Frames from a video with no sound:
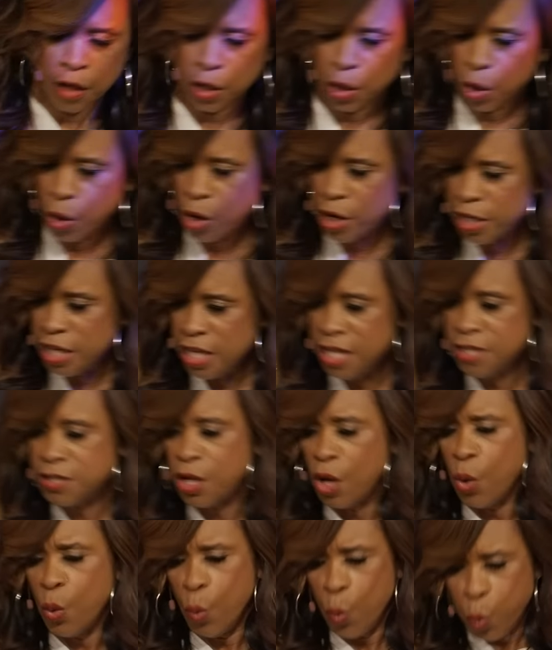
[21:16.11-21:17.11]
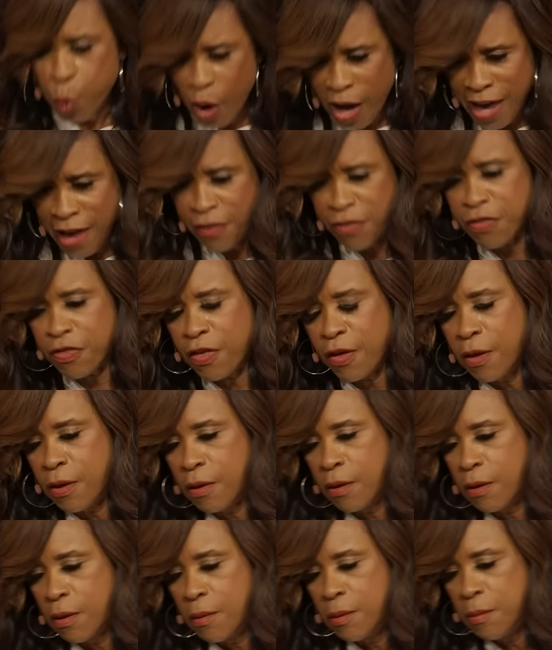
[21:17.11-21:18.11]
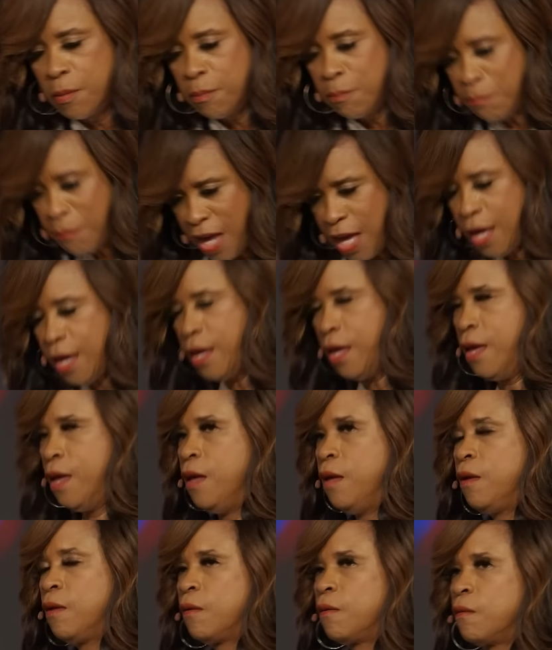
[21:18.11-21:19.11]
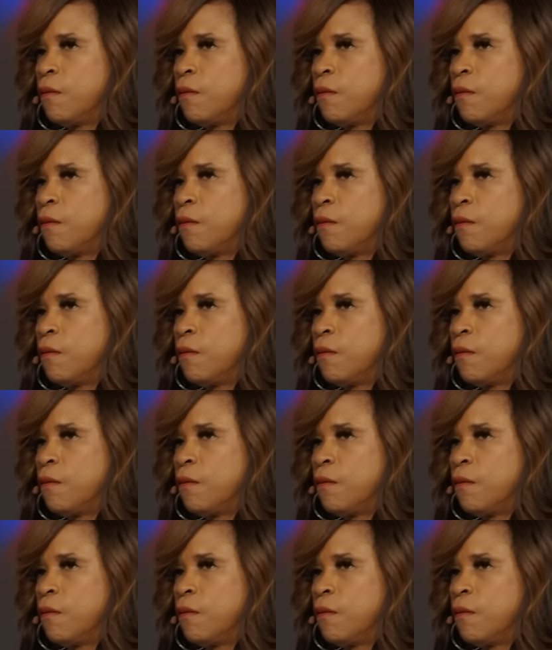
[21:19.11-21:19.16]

The Lord is with me.